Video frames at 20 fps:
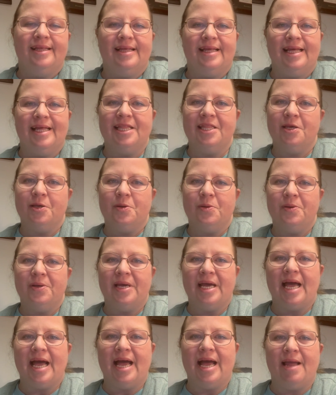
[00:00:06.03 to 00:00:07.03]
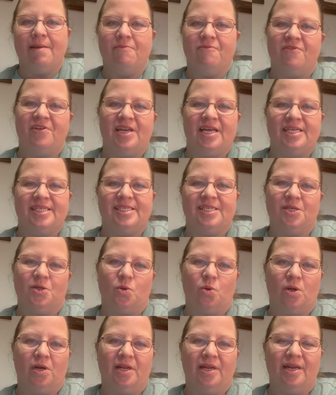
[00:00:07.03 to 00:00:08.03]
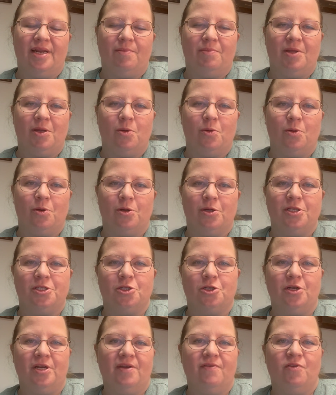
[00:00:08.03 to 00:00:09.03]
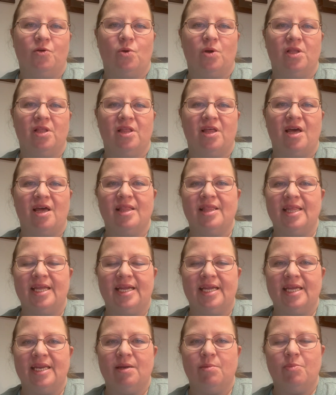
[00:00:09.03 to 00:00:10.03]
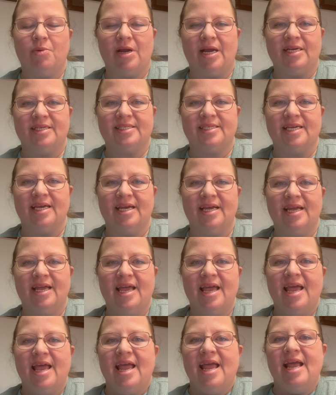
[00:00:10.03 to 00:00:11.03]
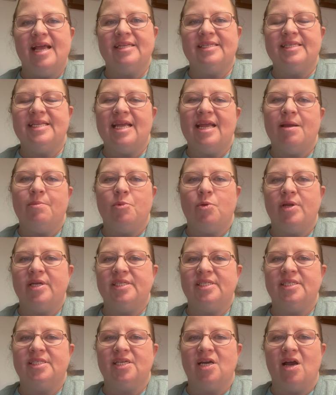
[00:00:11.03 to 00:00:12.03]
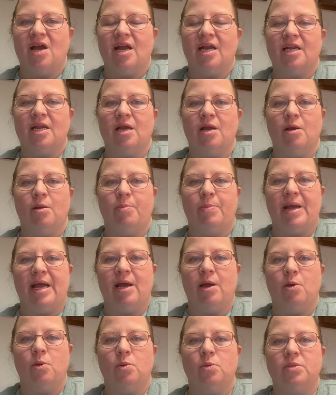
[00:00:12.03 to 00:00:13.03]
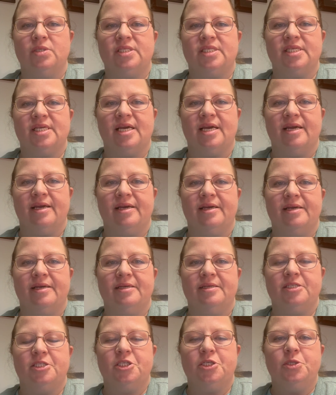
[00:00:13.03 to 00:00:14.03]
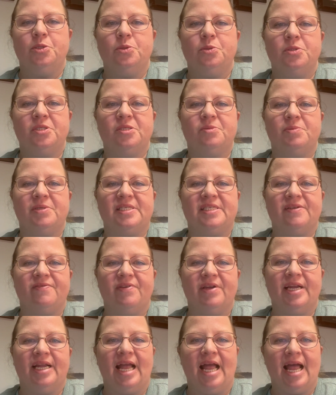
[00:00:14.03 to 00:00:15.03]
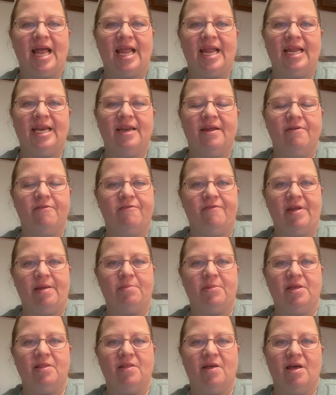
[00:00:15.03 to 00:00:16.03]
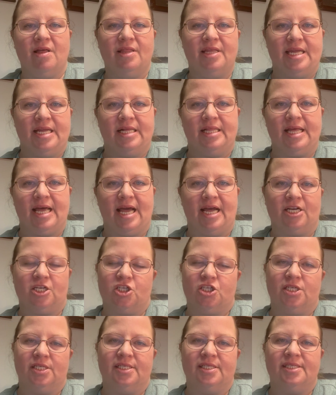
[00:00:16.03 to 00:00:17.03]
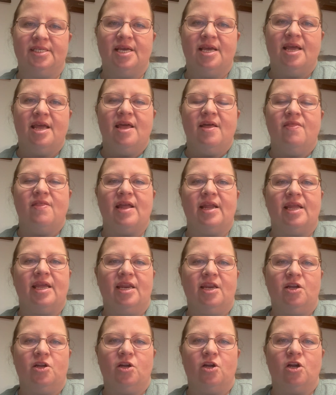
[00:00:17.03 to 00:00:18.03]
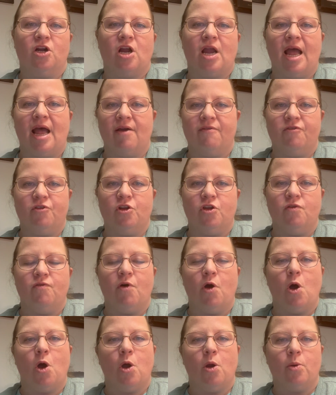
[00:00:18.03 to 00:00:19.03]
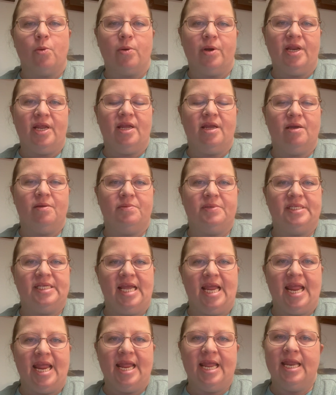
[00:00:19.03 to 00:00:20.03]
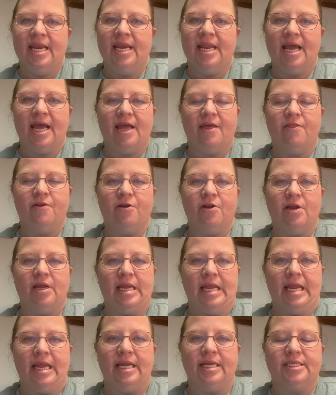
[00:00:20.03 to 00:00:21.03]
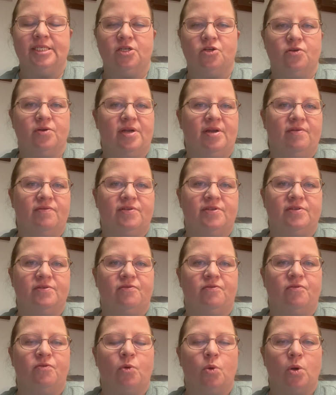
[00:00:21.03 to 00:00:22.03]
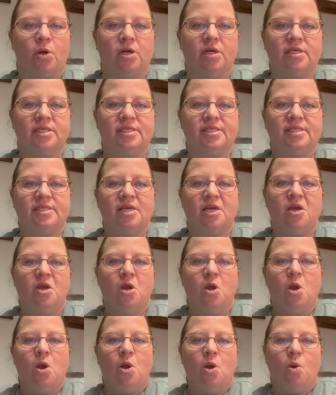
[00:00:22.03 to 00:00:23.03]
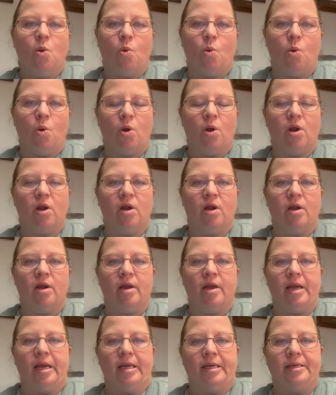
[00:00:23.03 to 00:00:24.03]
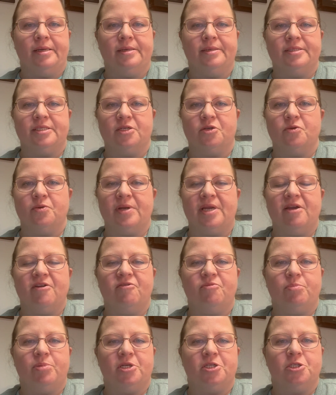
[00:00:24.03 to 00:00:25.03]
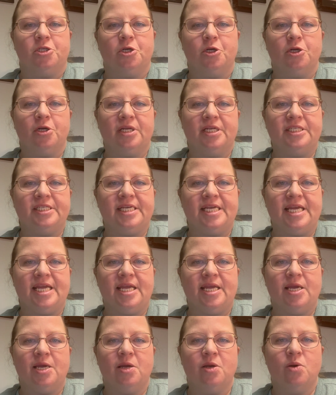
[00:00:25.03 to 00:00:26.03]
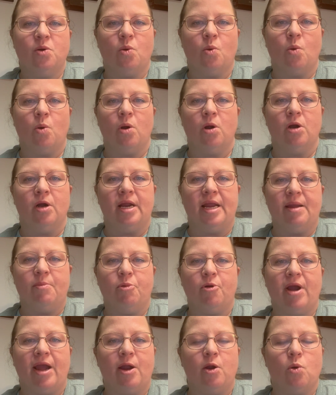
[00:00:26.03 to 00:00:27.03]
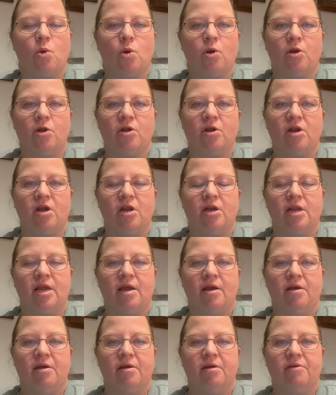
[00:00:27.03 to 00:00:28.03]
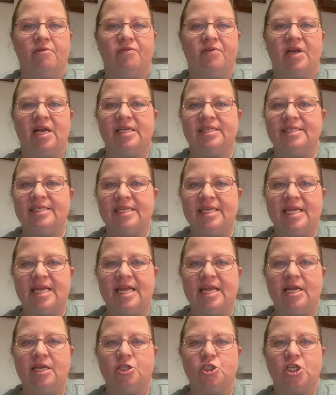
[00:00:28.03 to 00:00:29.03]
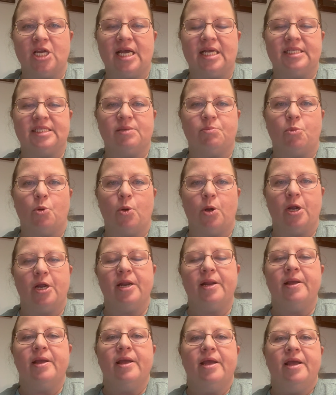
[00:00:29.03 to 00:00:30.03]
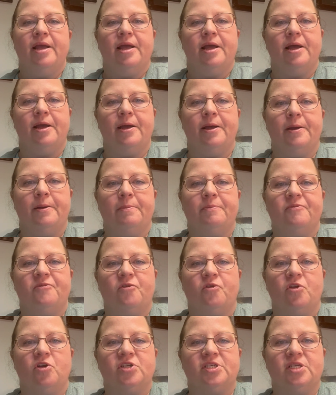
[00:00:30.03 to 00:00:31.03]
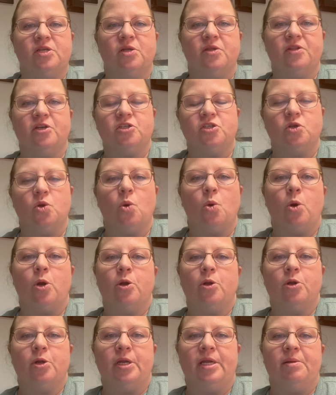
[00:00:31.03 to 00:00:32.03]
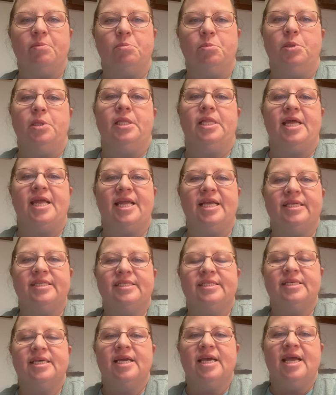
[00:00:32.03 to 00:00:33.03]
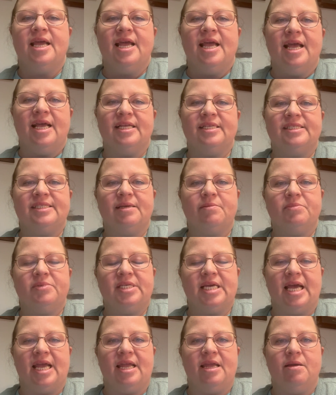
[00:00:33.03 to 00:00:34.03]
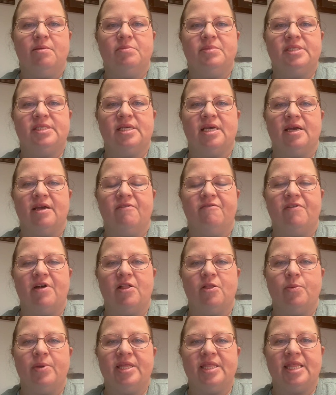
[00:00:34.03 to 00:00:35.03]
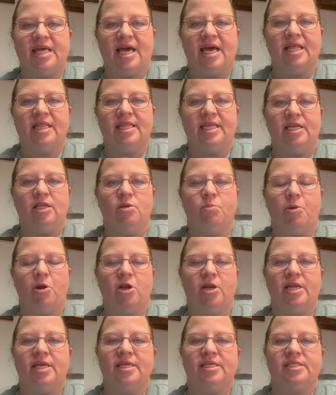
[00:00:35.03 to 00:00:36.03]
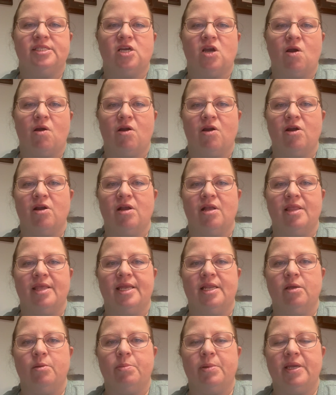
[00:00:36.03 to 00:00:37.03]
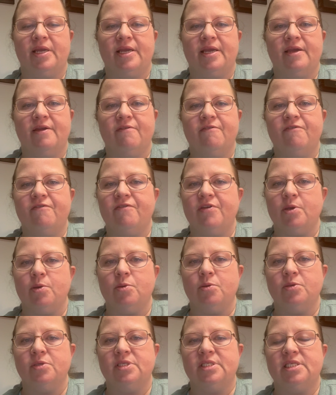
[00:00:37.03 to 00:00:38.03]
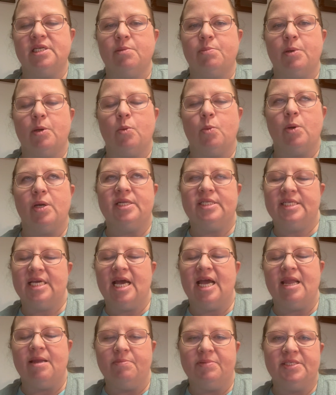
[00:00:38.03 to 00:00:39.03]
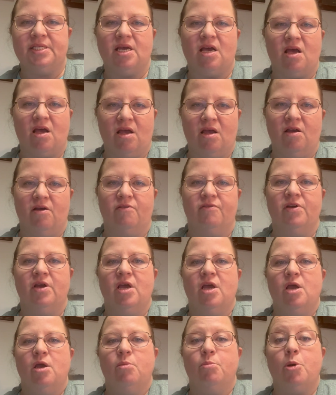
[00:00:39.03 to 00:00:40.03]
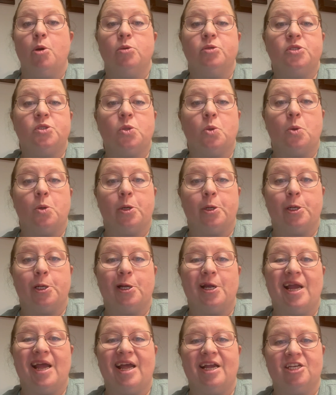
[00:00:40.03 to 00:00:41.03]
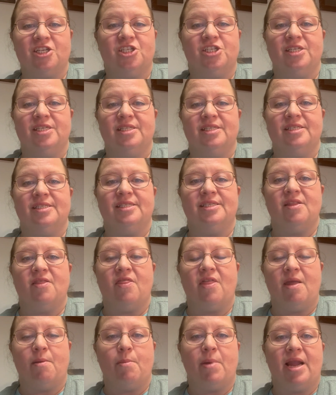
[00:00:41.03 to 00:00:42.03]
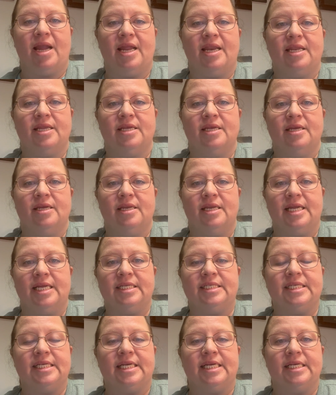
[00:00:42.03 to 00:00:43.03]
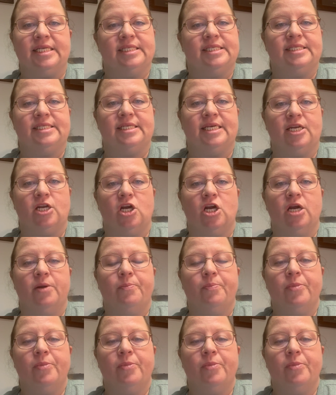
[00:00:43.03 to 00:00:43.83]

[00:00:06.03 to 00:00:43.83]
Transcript: Hello, I'm Vanessa Gordon. I'm the owner attorney of Gordon Law in Lincoln, Nebraska. And today I'm going to talk about two specific kind of family law legal actions that can occur after you've already obtained either a decree of divorce or a decree of paternity or a prior order of custody and child support. So there's an order in place. And sometimes following that, legal parties are a little bit confused about what types of post-order actions they might need to consider.